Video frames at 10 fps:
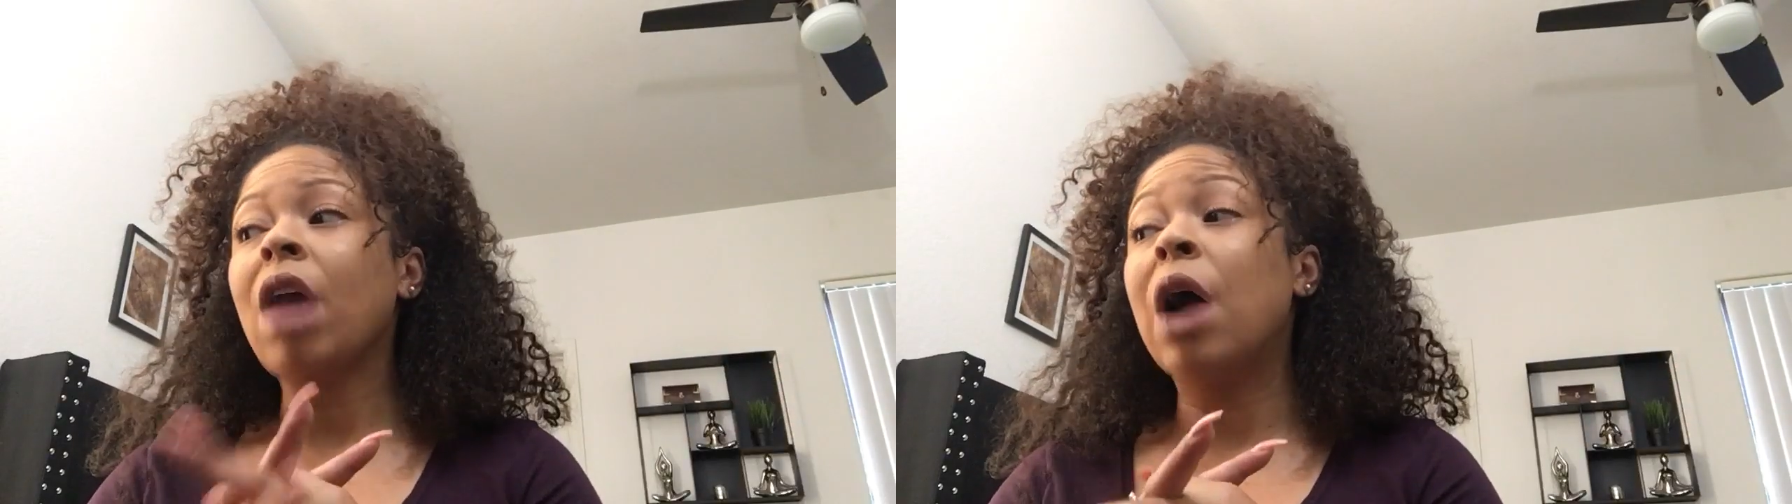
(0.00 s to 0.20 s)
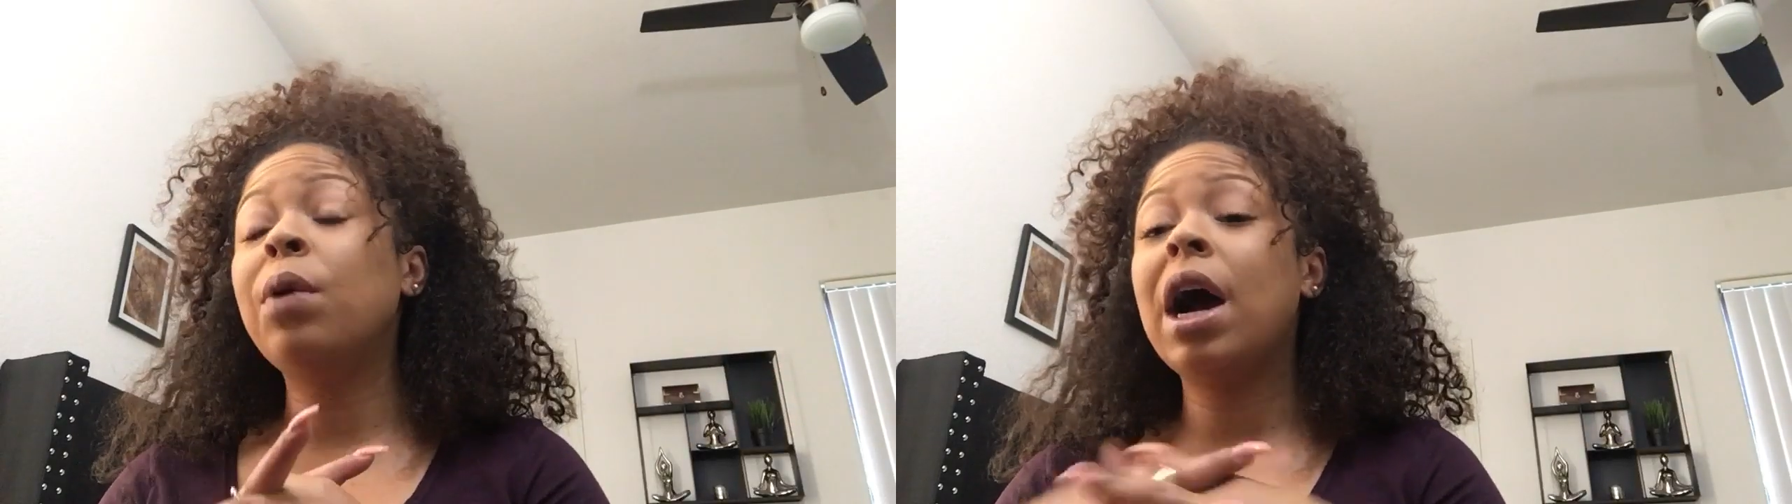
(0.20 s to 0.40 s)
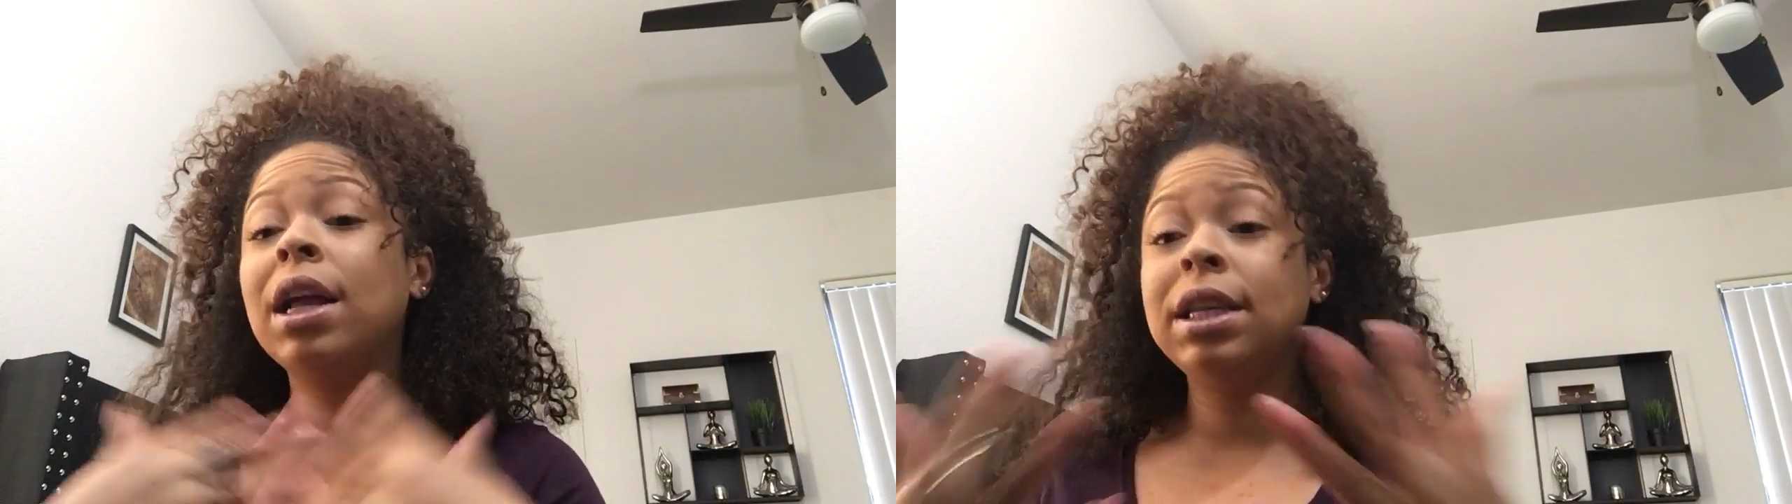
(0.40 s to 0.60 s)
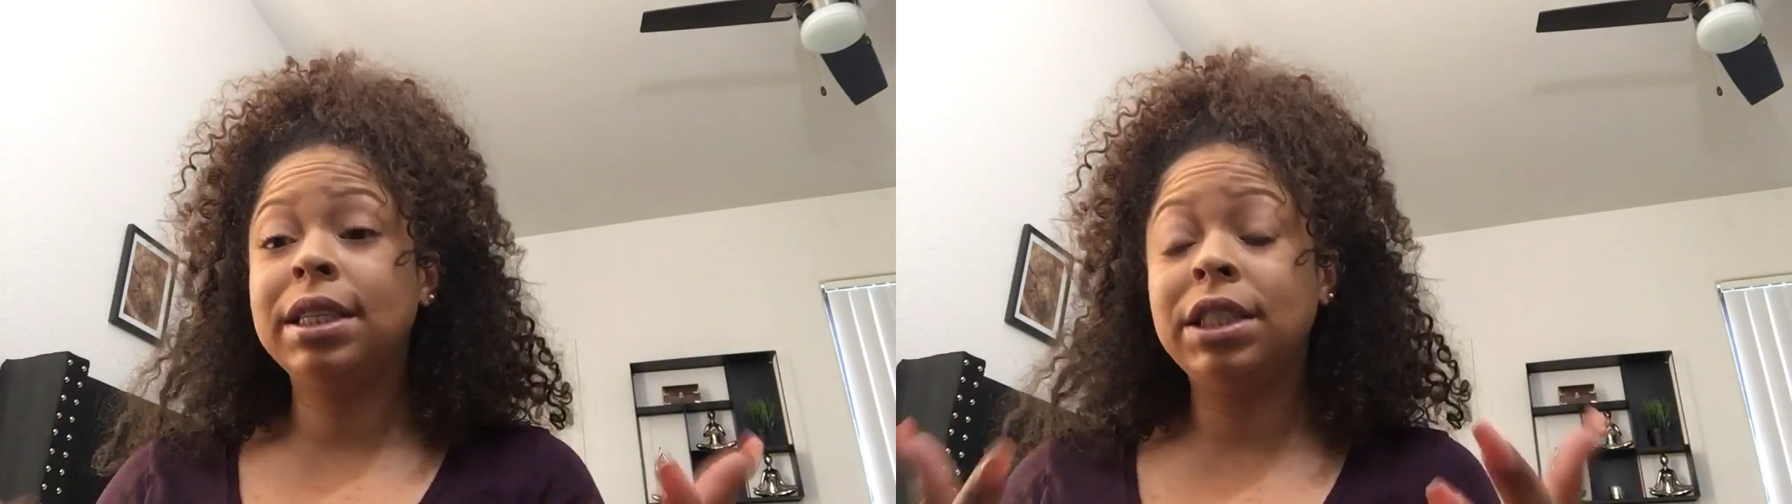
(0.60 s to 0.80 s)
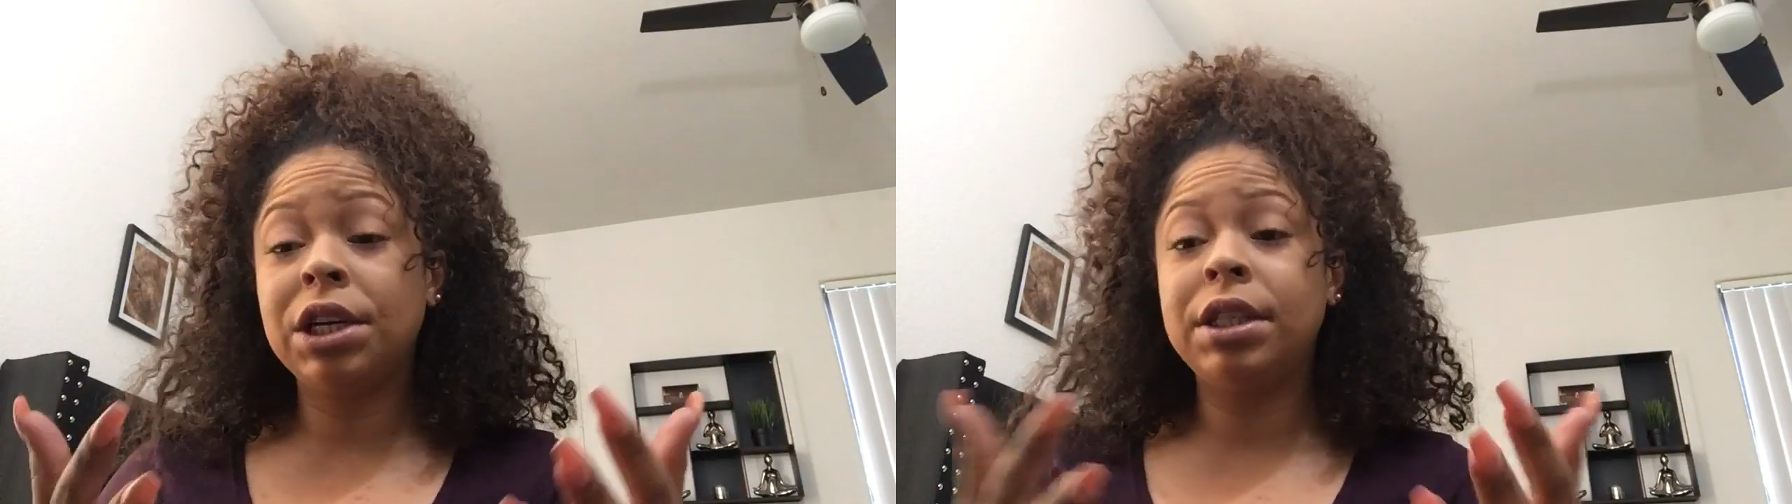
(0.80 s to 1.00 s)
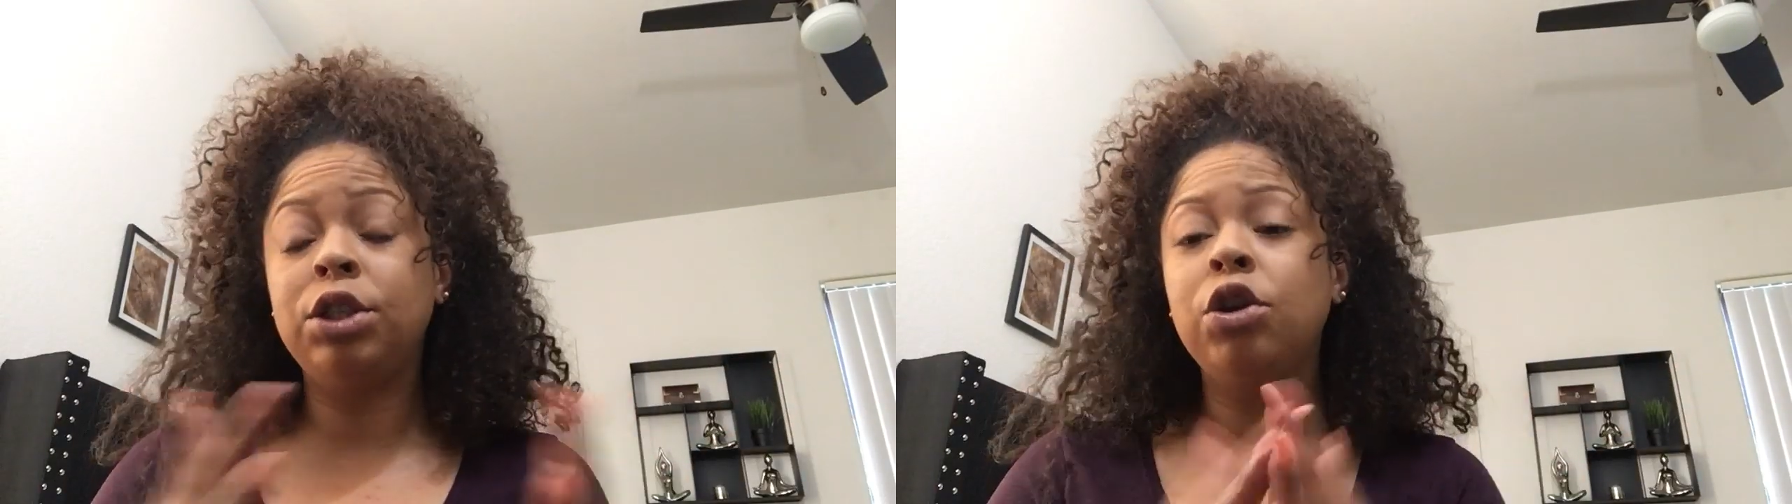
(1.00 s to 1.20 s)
I would highly suggest that